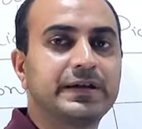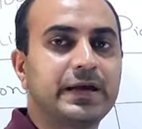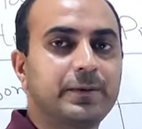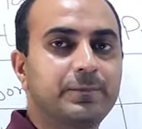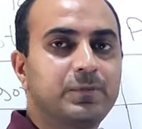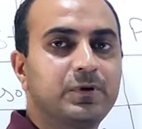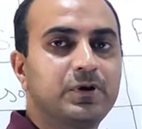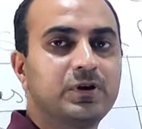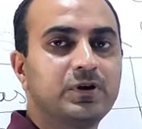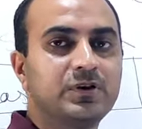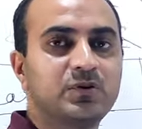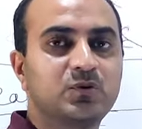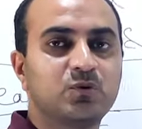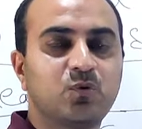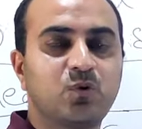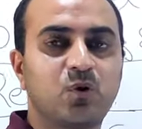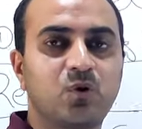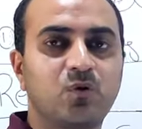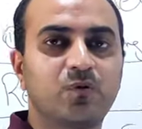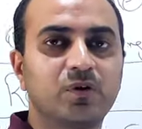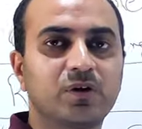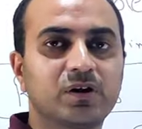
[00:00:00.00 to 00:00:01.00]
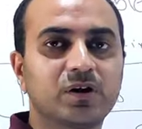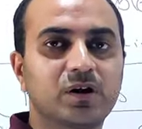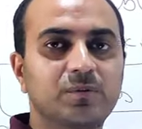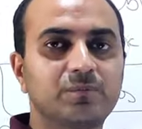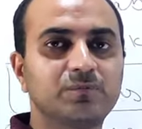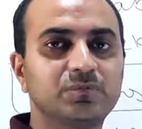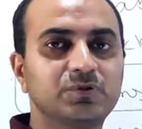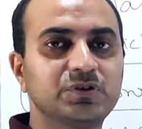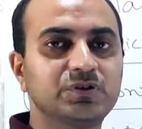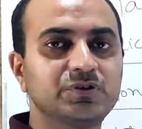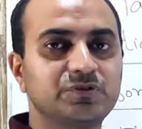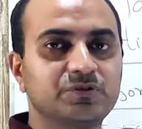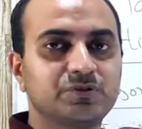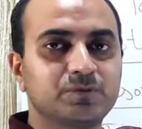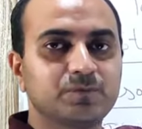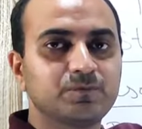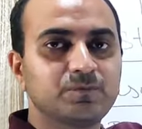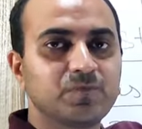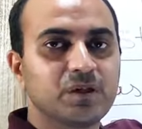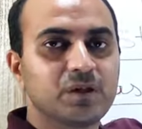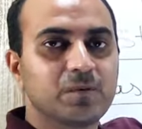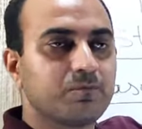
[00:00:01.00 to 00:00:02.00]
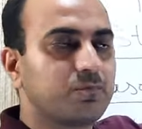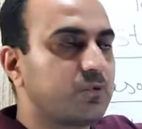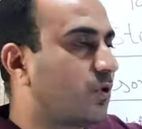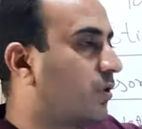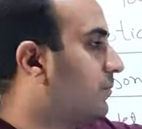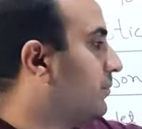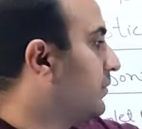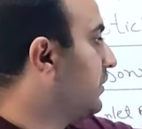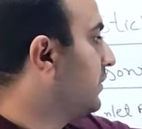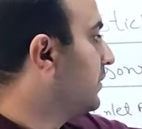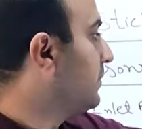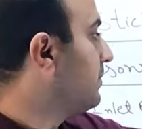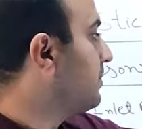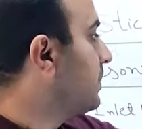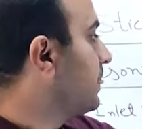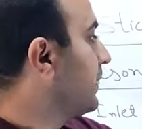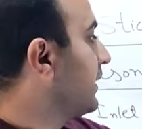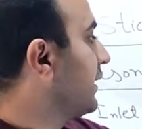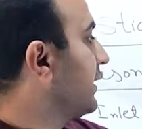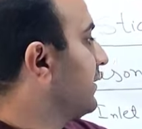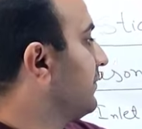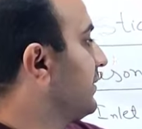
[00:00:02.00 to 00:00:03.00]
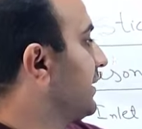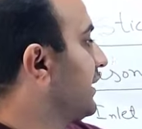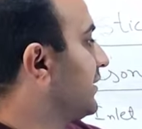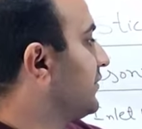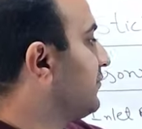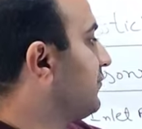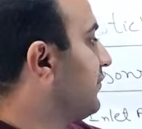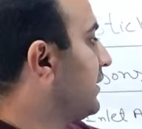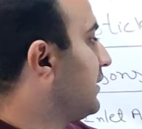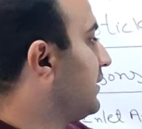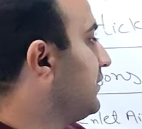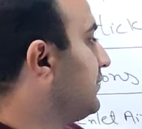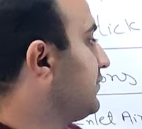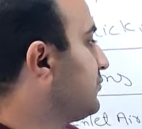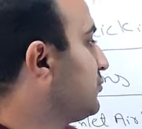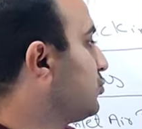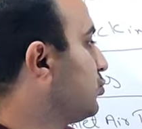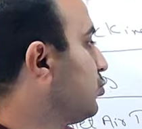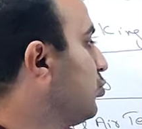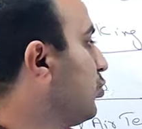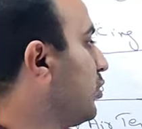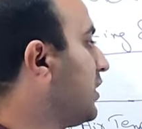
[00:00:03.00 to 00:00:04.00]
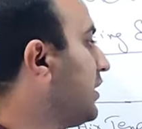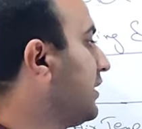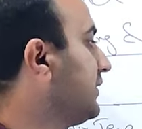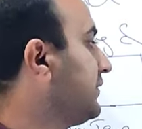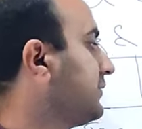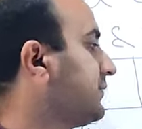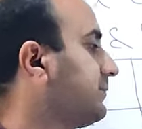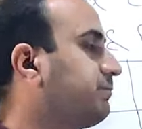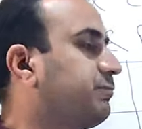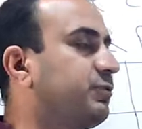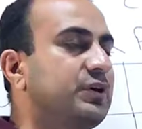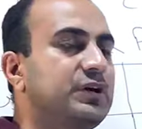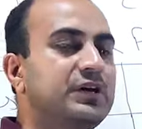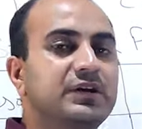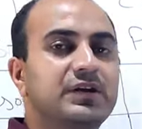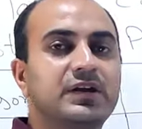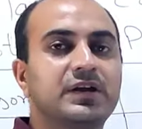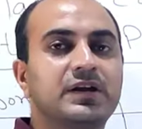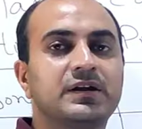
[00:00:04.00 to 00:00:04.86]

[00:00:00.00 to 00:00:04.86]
tablet to overcome this problem next one is too high spray